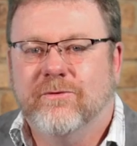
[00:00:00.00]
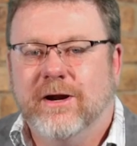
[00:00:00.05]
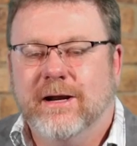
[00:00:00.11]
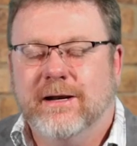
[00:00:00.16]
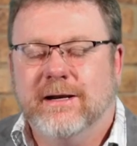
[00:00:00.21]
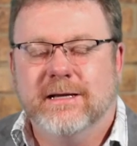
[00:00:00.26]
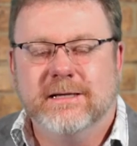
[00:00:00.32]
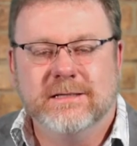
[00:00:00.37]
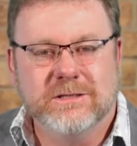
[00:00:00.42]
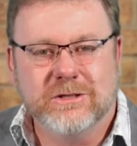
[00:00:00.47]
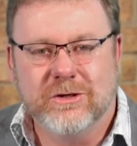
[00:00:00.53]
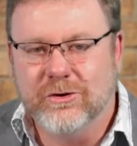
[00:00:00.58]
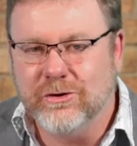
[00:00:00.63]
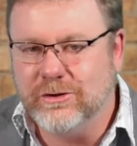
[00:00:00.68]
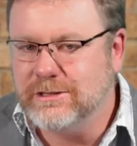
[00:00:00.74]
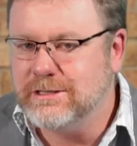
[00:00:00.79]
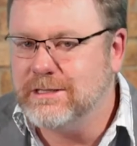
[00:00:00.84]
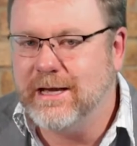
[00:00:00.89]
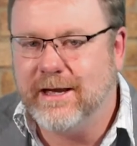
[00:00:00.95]
friend, it's
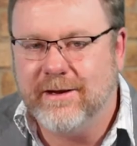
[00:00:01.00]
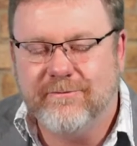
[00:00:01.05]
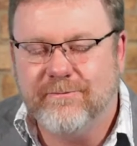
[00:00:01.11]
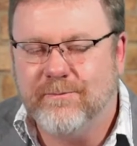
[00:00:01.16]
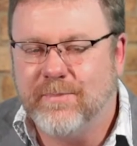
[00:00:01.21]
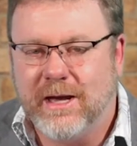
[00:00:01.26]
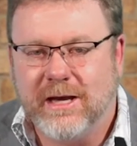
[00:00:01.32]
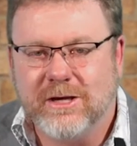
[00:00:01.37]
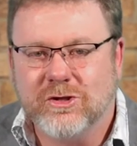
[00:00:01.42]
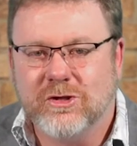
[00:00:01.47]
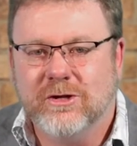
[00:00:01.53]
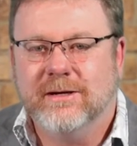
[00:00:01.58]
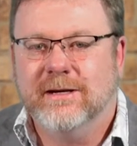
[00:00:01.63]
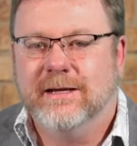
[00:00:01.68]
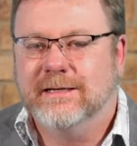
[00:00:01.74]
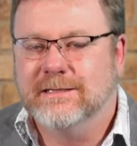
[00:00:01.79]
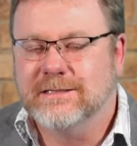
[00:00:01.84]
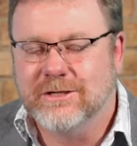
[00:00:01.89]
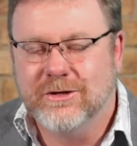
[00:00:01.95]
good to have
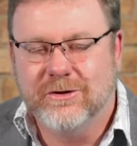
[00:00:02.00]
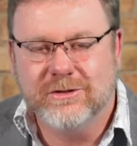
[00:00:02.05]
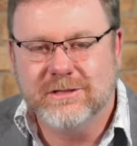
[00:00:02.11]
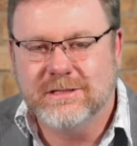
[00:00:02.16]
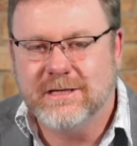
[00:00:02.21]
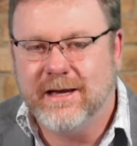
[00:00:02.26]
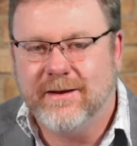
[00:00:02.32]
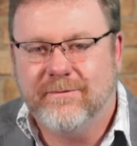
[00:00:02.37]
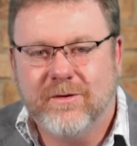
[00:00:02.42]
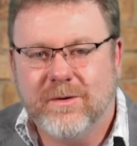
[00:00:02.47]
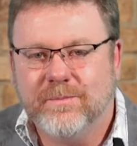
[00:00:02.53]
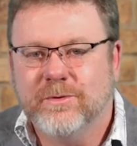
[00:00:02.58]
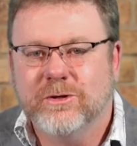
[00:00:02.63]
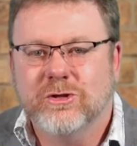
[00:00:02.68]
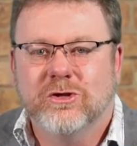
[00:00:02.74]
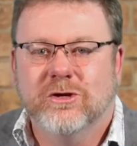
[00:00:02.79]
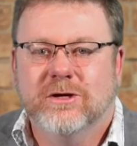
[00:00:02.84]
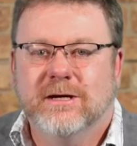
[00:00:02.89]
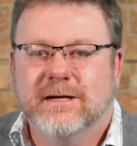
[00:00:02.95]
passion. It's good to have
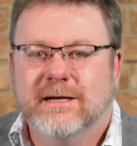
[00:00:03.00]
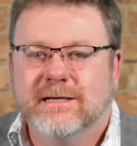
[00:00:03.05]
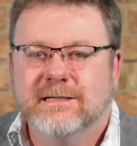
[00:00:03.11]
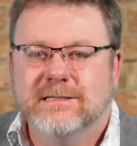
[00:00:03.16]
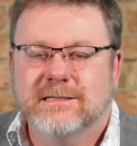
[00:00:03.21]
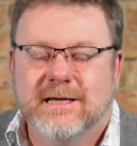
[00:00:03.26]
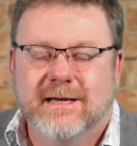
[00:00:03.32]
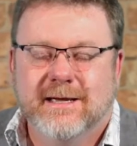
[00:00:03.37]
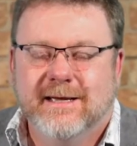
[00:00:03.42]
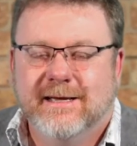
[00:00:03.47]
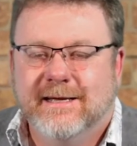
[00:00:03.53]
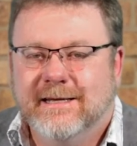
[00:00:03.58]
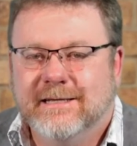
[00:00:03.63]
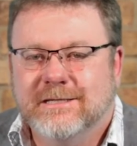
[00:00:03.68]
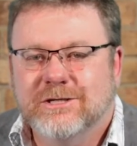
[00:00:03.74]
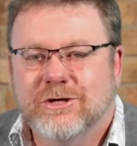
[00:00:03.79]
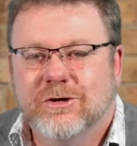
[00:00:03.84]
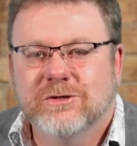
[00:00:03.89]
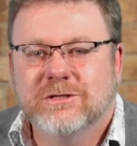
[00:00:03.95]
opportunities.
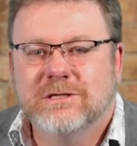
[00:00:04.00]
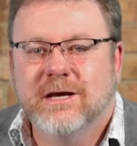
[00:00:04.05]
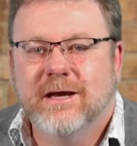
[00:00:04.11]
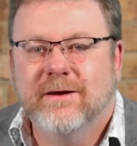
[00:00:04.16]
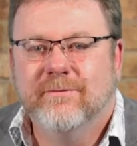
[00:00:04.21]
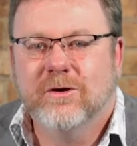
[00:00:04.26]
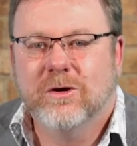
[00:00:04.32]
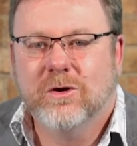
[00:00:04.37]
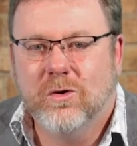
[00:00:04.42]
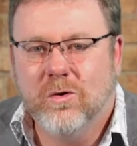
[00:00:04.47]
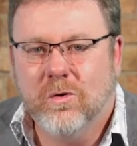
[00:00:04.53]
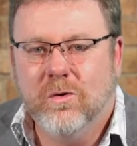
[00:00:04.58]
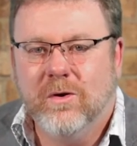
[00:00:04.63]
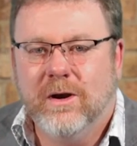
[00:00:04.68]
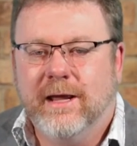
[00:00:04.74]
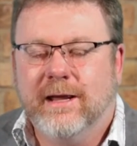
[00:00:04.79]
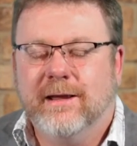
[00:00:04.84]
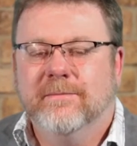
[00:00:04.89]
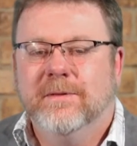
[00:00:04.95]
It's good to have a
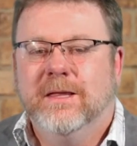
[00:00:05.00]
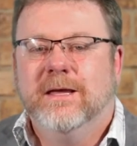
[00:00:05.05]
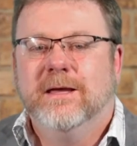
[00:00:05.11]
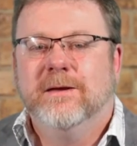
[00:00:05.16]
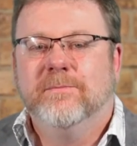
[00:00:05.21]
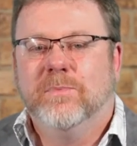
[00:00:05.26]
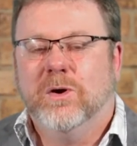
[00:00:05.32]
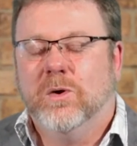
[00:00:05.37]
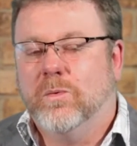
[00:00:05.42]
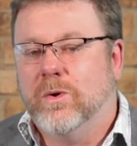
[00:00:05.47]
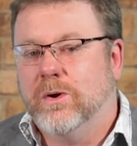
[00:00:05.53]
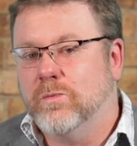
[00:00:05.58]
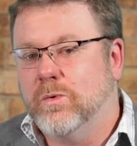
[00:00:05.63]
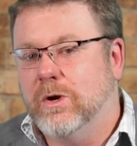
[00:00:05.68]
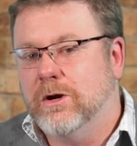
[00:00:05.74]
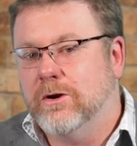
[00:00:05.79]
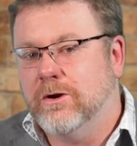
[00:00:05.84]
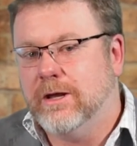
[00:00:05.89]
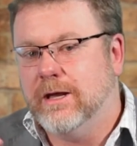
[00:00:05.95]
calling. But when
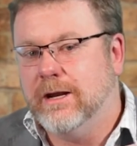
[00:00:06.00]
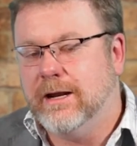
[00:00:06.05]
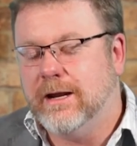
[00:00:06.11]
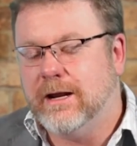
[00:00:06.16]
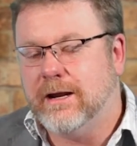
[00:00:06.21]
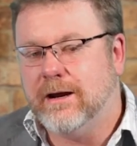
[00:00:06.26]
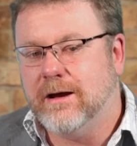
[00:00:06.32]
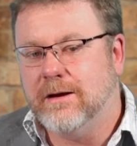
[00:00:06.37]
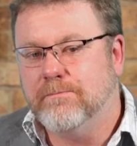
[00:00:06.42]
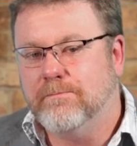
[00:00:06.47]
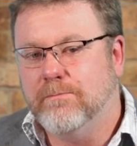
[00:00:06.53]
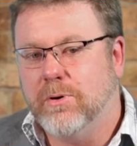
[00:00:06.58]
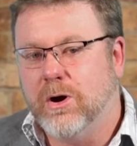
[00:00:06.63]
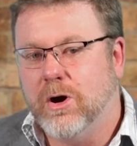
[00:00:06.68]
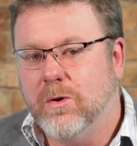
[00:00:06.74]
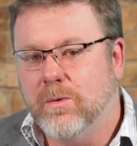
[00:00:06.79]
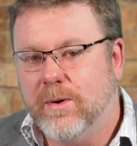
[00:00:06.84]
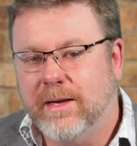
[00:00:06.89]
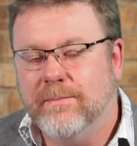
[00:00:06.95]
we're looking at our
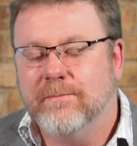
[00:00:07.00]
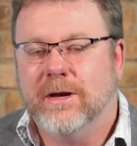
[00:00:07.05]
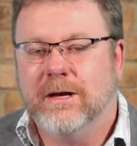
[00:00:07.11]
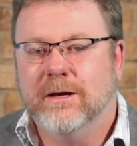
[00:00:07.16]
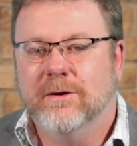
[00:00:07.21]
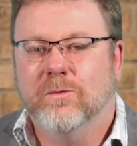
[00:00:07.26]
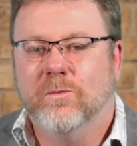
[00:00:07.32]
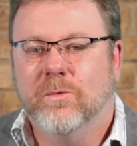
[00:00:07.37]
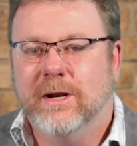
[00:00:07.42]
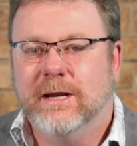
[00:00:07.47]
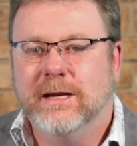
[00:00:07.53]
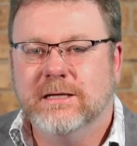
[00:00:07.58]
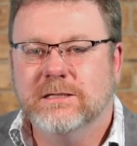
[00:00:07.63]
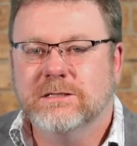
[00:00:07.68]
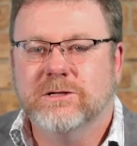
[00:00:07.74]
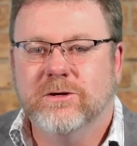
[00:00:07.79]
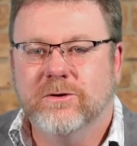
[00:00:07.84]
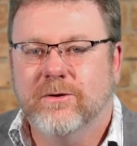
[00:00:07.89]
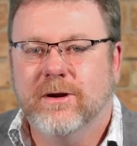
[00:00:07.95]
poema, we
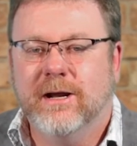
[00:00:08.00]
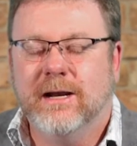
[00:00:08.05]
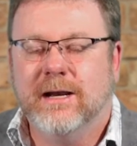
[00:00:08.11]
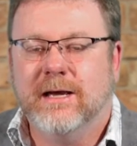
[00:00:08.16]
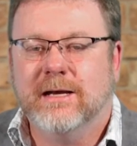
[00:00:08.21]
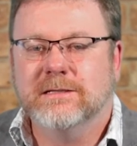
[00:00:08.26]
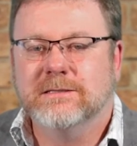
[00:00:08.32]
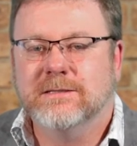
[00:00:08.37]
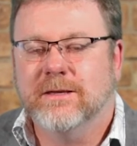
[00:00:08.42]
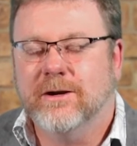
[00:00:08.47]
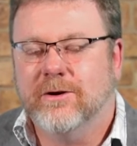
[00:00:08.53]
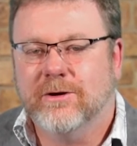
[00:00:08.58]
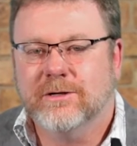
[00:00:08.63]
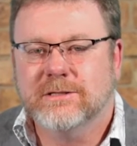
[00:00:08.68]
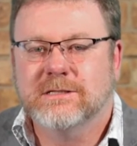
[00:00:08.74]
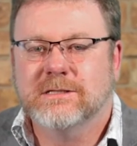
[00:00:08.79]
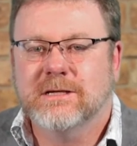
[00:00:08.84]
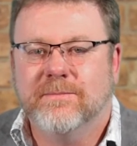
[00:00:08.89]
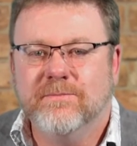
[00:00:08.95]
need to realize there
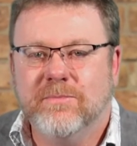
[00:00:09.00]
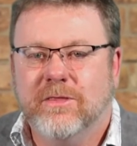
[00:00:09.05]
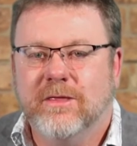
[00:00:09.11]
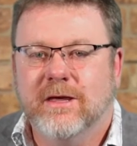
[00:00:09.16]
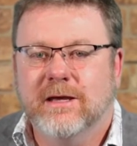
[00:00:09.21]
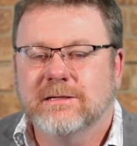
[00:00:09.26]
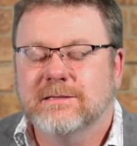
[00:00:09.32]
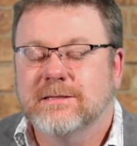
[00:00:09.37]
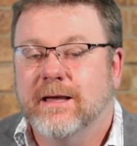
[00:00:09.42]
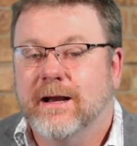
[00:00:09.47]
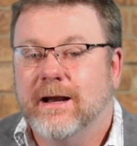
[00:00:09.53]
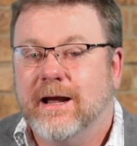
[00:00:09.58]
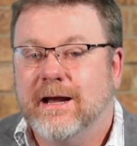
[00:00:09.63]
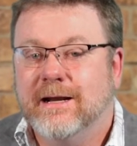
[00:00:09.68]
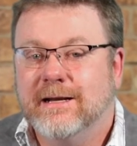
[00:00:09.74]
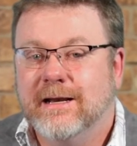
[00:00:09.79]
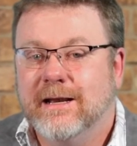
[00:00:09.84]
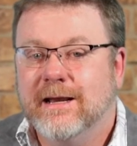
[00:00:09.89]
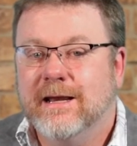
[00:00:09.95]
are some things that
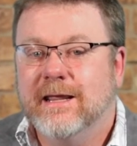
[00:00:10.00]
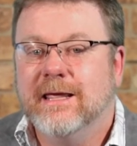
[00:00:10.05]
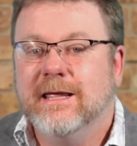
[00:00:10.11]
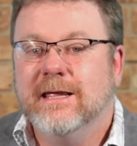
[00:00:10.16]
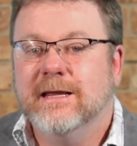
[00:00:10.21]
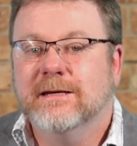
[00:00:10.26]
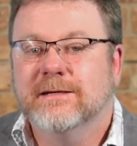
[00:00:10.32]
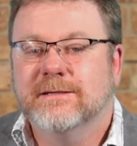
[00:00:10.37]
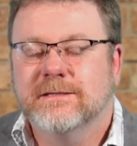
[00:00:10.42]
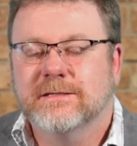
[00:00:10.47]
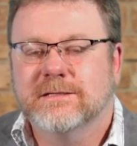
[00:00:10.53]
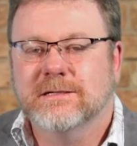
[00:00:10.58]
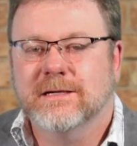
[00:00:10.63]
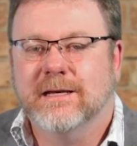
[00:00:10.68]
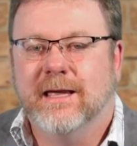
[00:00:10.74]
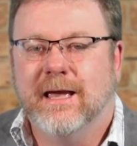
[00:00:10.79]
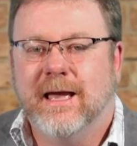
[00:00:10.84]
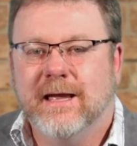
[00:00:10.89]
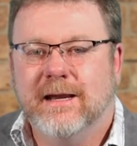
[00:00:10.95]
I need to
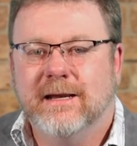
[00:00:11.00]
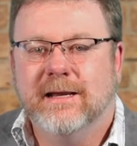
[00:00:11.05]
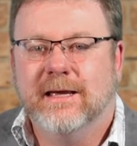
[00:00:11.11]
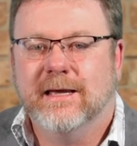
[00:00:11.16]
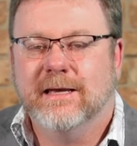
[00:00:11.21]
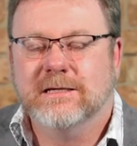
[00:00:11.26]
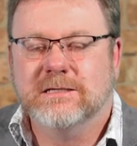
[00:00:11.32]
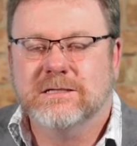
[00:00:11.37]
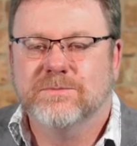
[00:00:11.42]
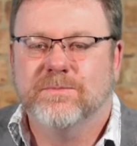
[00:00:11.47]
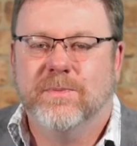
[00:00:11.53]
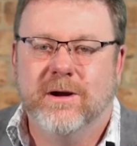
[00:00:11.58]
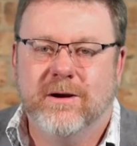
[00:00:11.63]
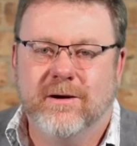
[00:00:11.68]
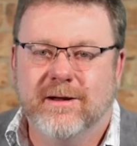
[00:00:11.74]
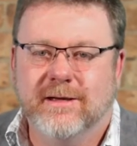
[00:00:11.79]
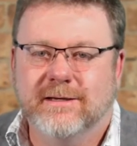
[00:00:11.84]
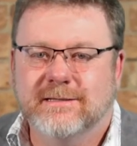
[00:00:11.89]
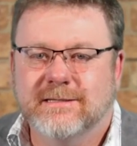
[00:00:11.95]
gain
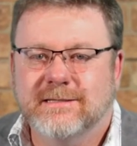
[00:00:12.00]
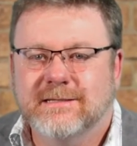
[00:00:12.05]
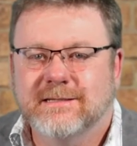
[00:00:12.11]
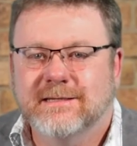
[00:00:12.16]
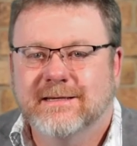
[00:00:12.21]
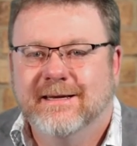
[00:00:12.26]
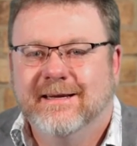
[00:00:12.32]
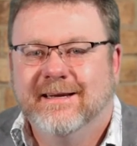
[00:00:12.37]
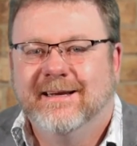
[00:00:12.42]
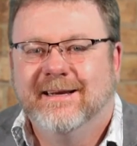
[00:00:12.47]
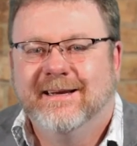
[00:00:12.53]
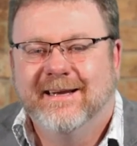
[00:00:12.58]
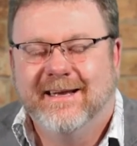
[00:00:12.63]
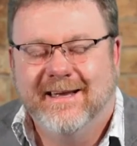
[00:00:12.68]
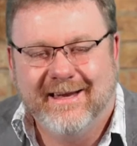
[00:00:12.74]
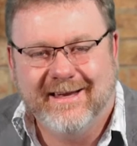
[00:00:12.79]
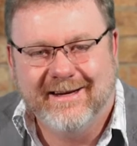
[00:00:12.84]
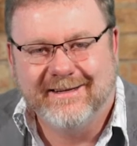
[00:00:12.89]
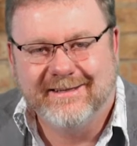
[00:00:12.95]
experience
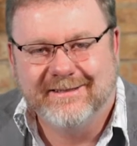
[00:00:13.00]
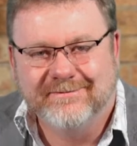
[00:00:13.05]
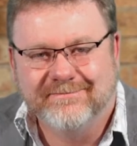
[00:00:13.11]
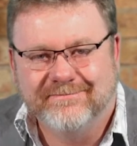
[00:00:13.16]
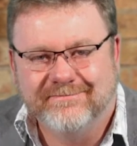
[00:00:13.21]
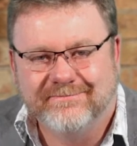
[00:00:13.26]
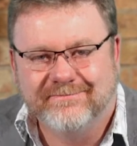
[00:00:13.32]
in.